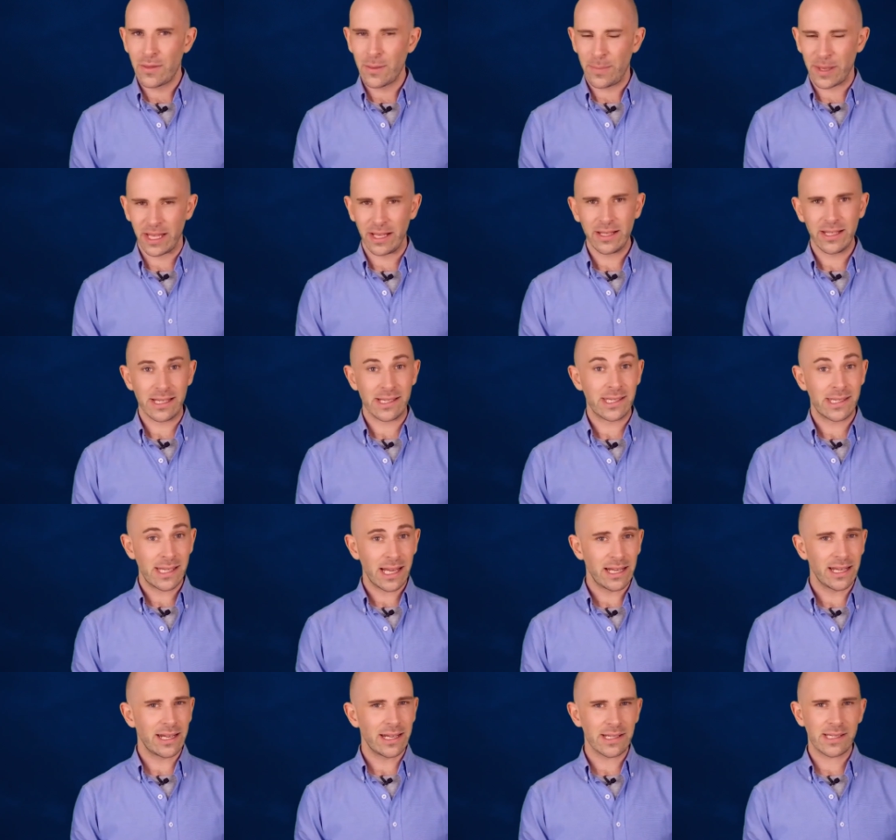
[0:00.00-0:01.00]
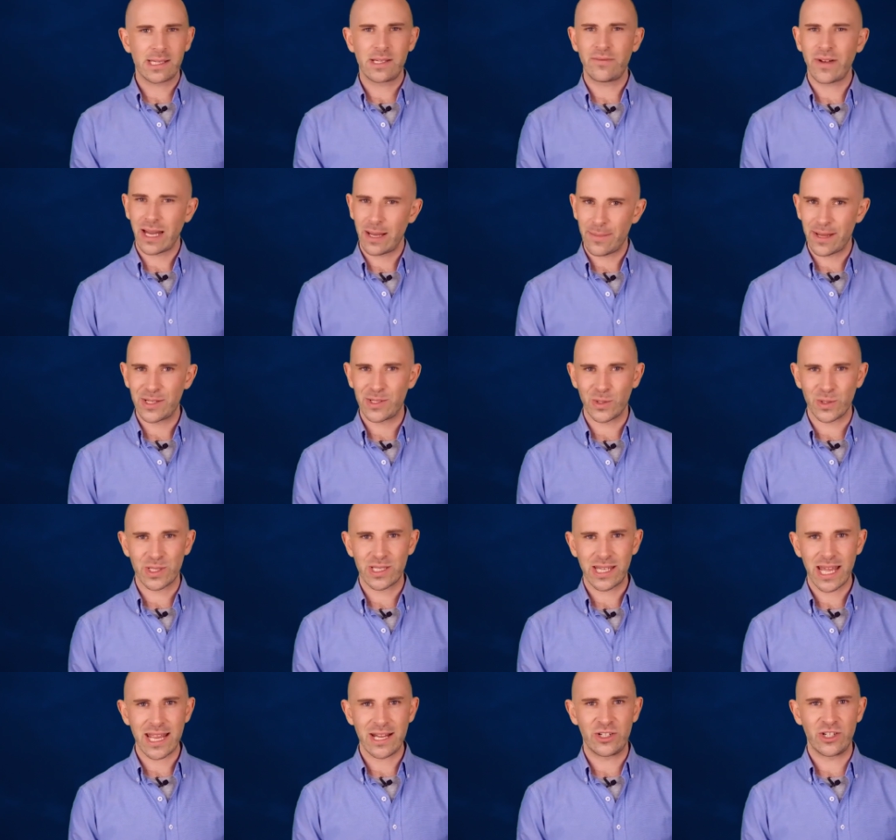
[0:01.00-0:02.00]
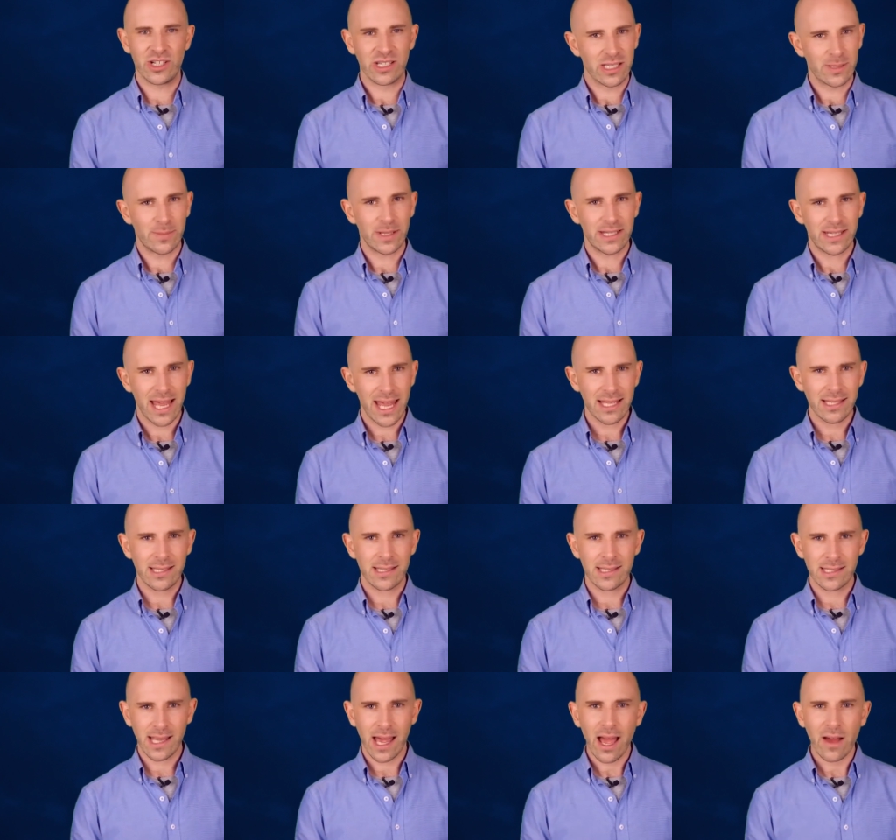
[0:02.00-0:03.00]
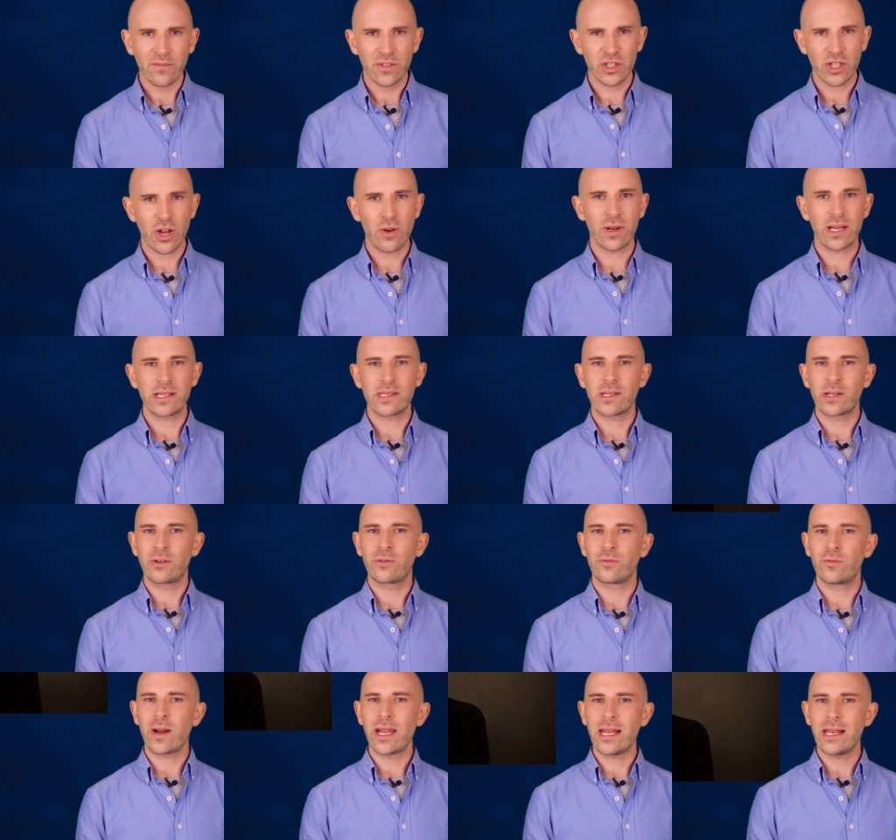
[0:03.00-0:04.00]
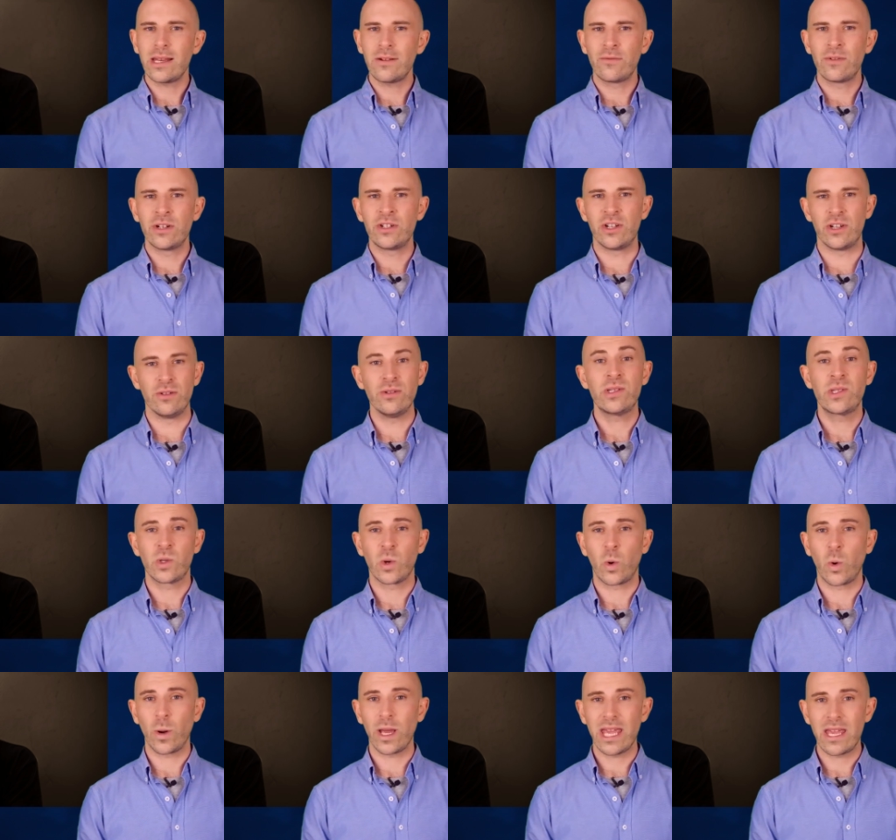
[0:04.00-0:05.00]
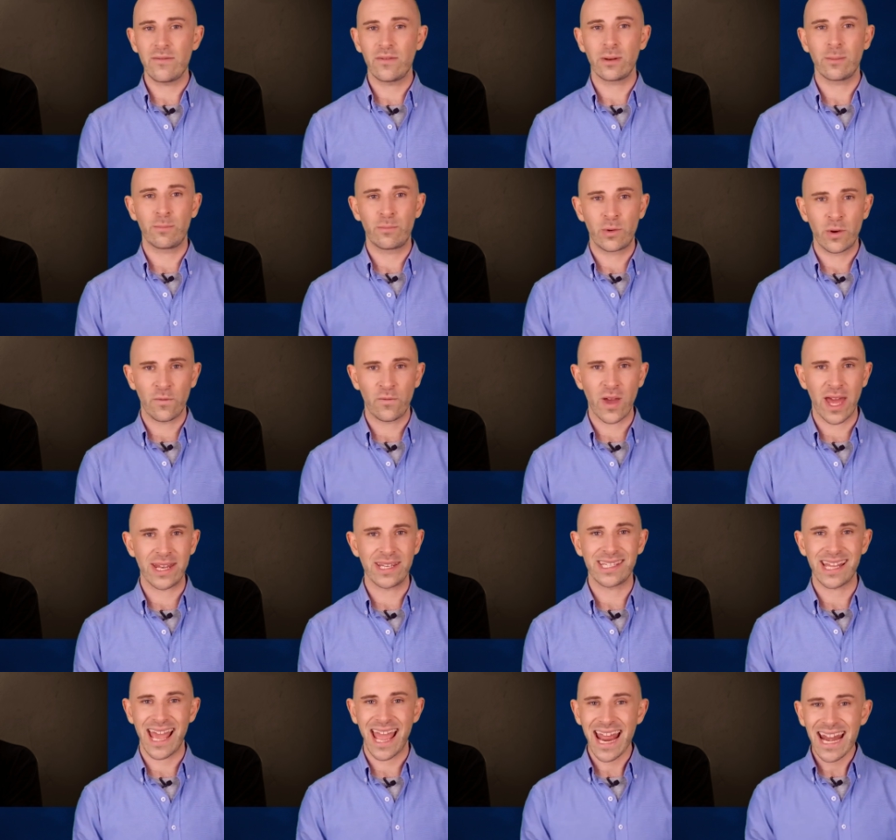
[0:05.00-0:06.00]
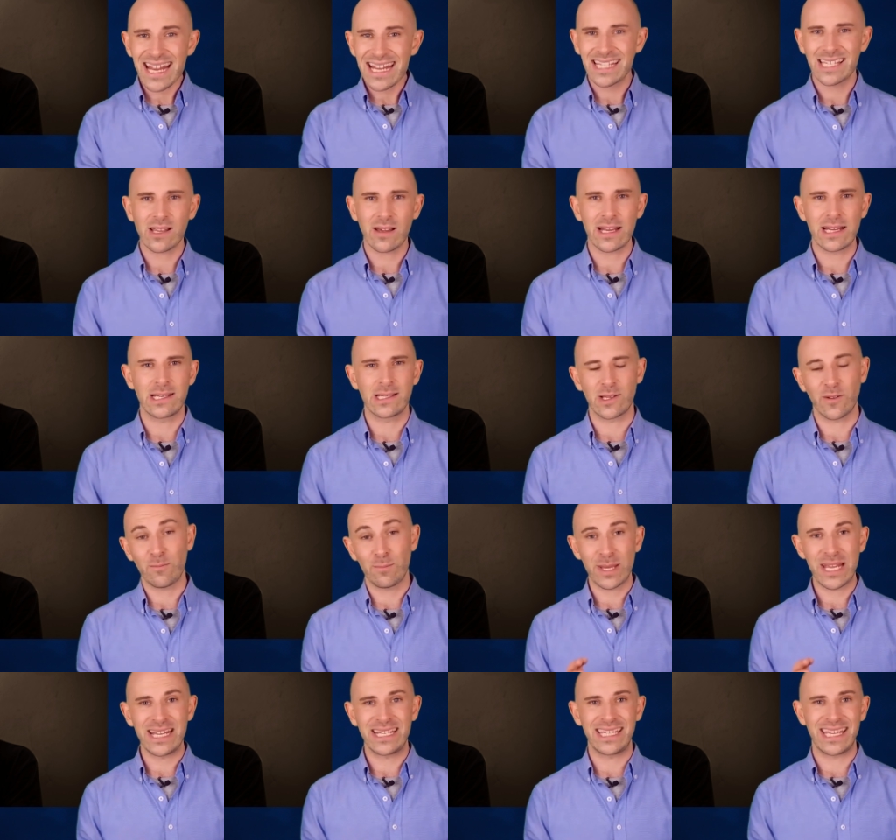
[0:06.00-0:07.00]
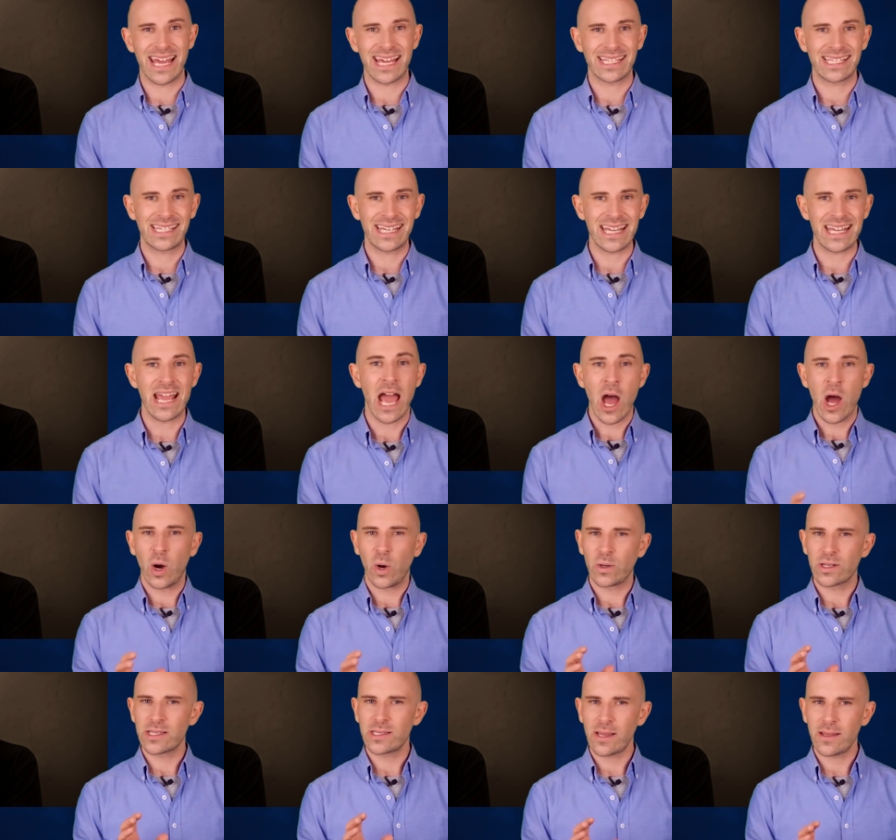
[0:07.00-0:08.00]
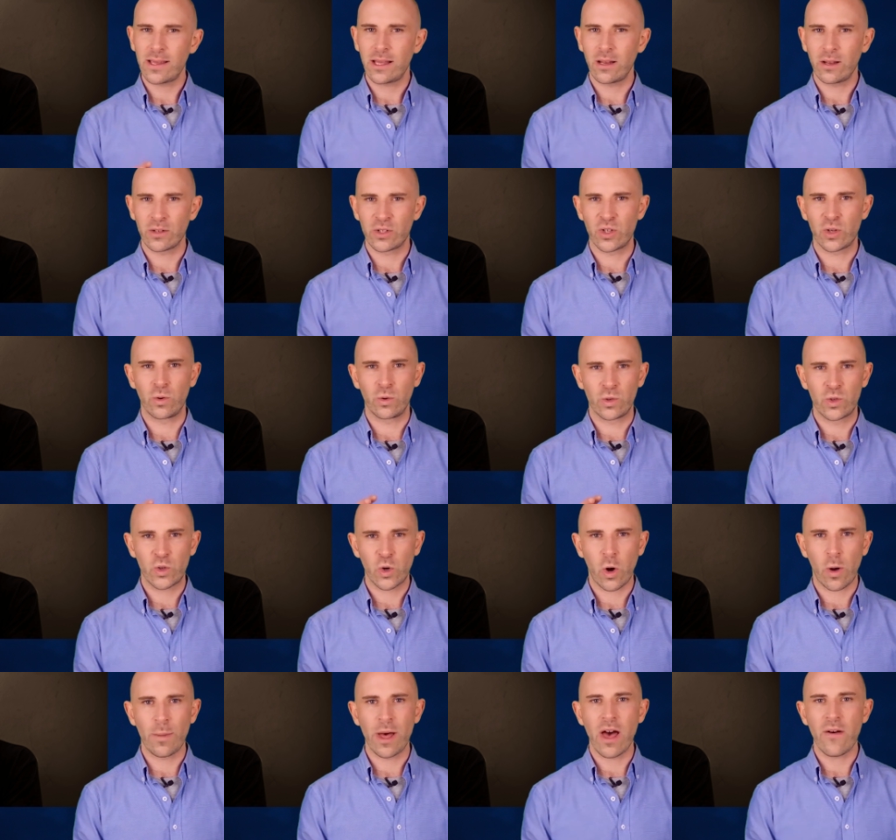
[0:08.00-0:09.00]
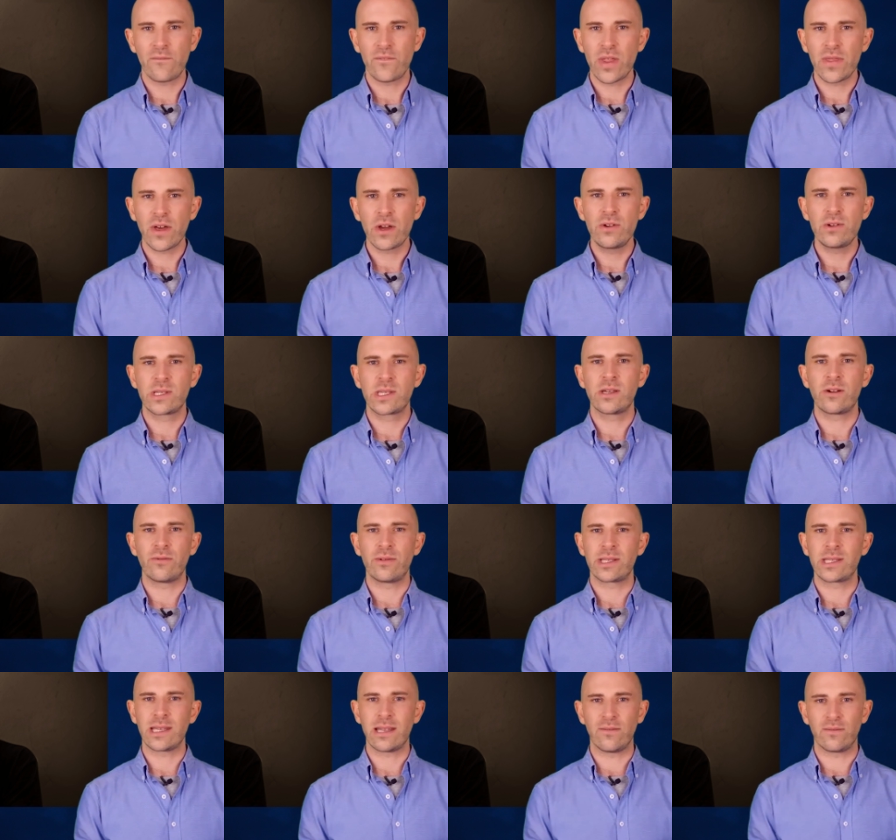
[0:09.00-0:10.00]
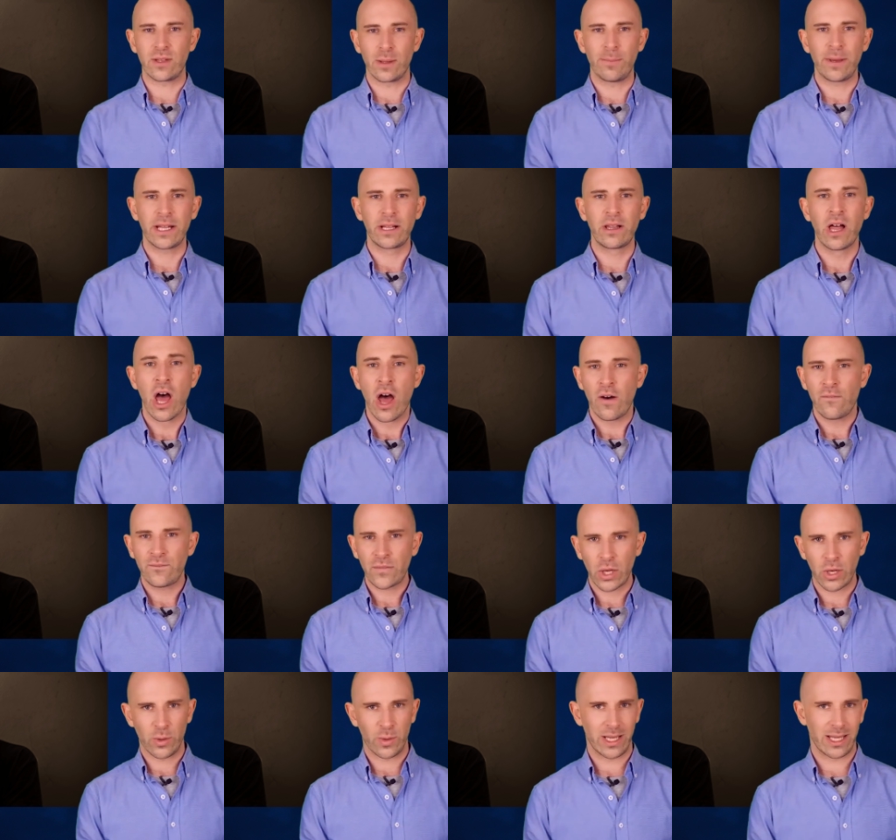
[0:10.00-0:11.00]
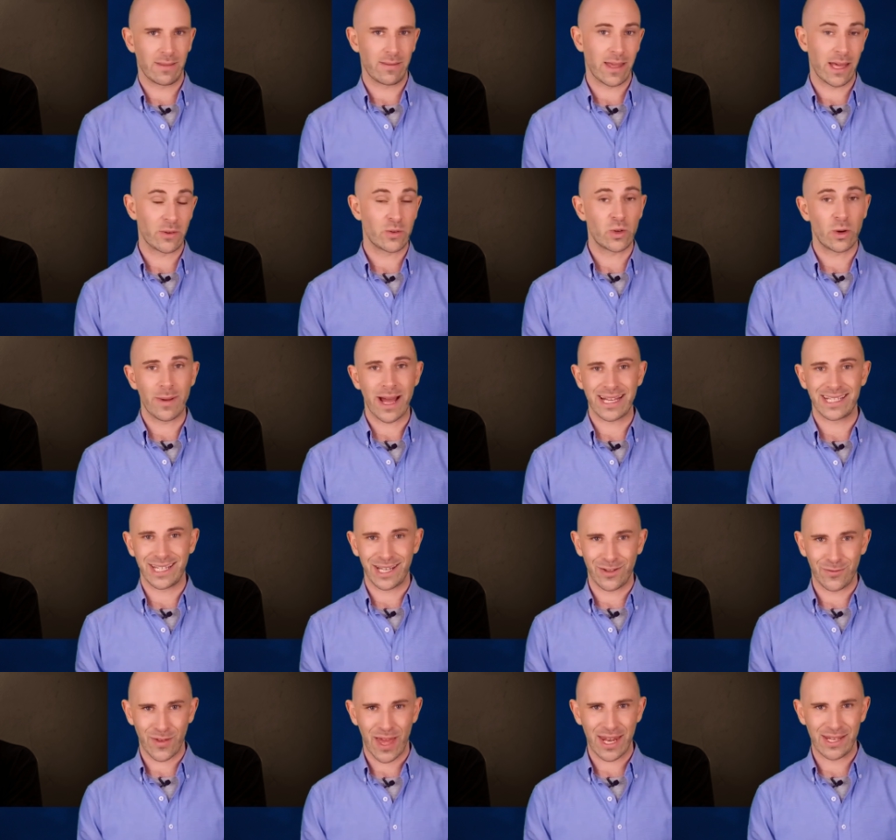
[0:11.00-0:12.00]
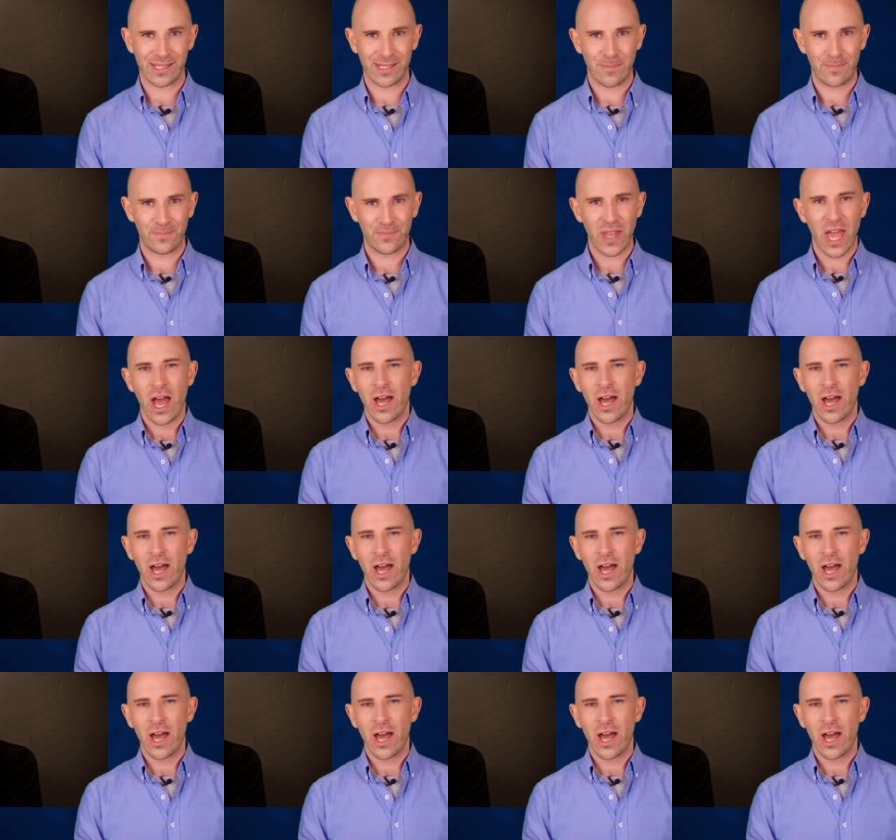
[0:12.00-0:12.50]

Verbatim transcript: The pill is still in its developmental stages, but tests have shown it to greatly reduce or even prevent any signs of PTSD or psychological trauma for those that receive the pill following their traumatic event.